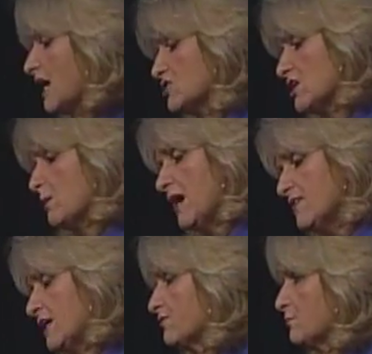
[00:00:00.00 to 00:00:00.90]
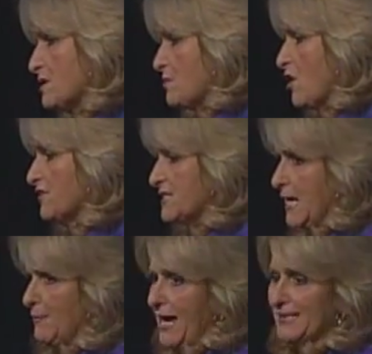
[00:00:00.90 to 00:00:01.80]
gosh, I buy that from them all the
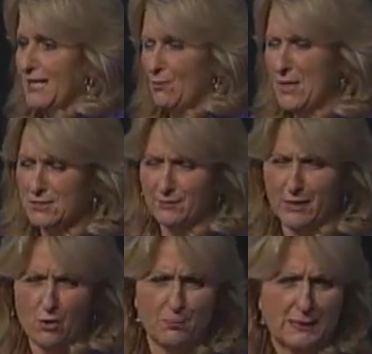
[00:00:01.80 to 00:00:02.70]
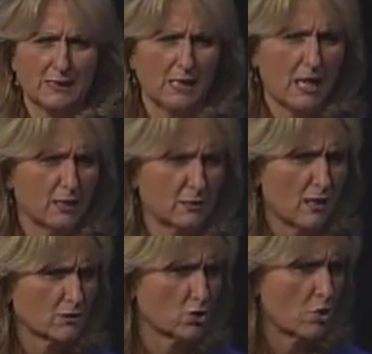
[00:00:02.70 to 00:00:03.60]
time. I can't wait till they open it in
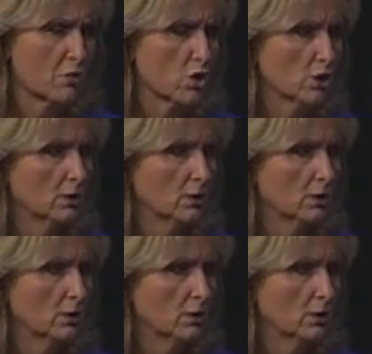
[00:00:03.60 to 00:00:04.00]
October